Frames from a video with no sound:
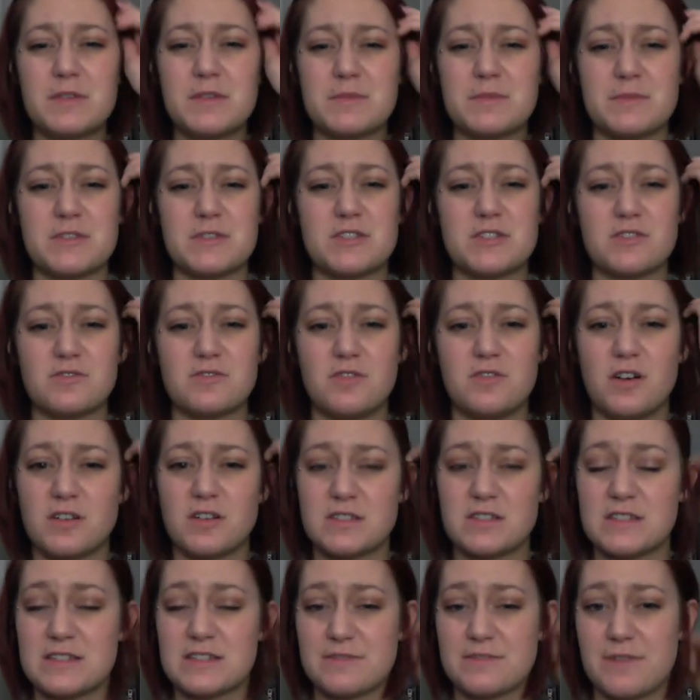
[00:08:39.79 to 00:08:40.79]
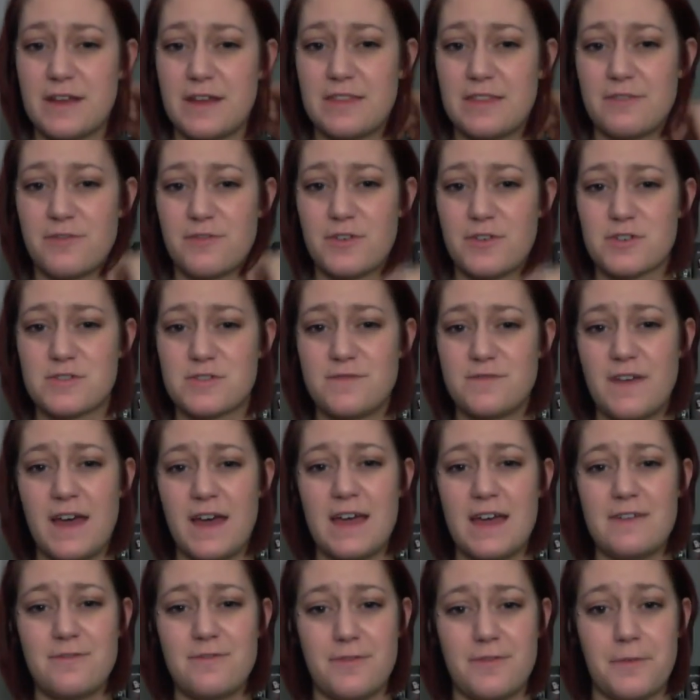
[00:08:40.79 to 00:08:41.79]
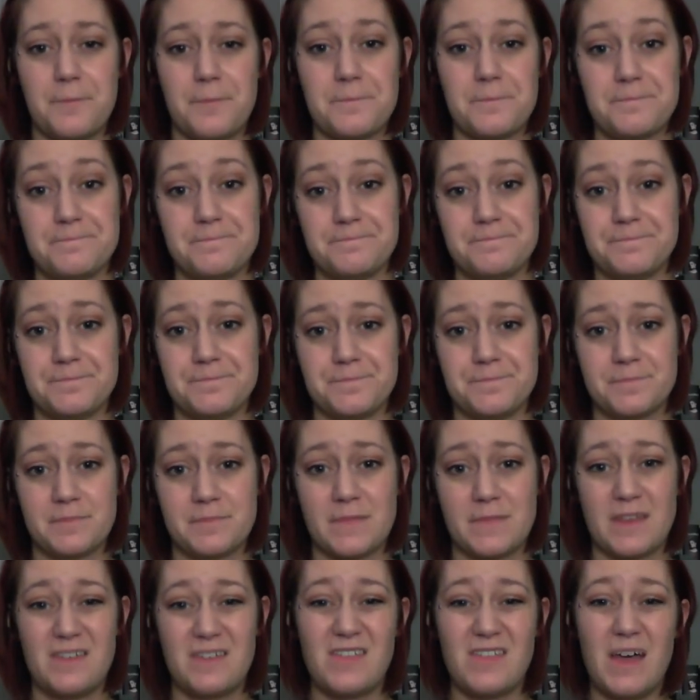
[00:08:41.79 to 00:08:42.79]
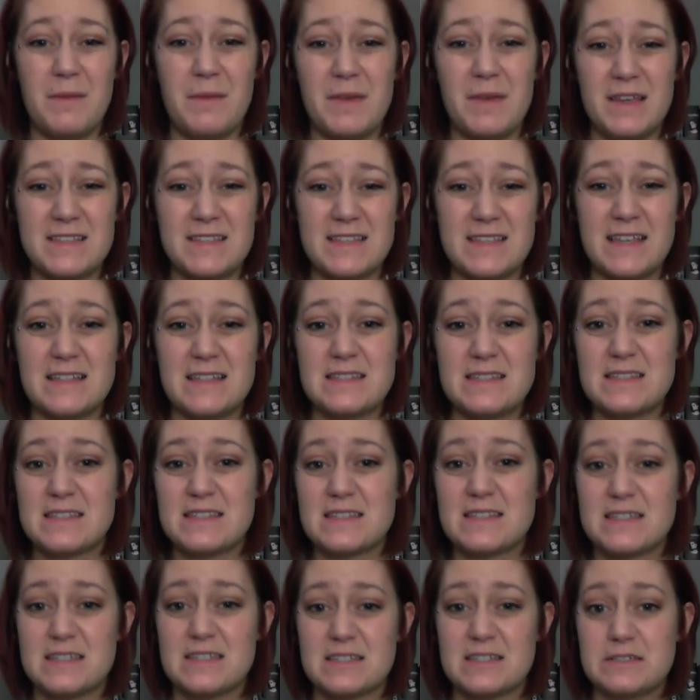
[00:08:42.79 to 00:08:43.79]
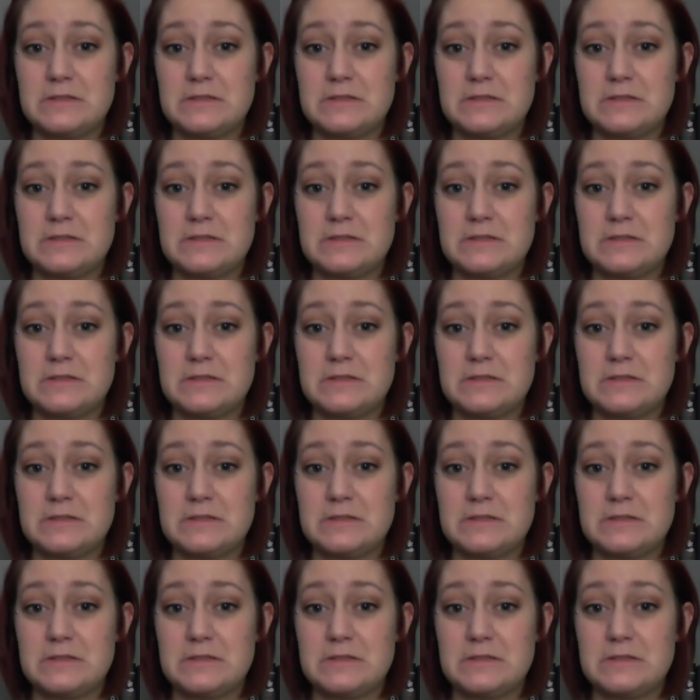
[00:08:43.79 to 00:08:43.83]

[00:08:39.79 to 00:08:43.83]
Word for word: It's been so long since I read the first five. Does that make sense?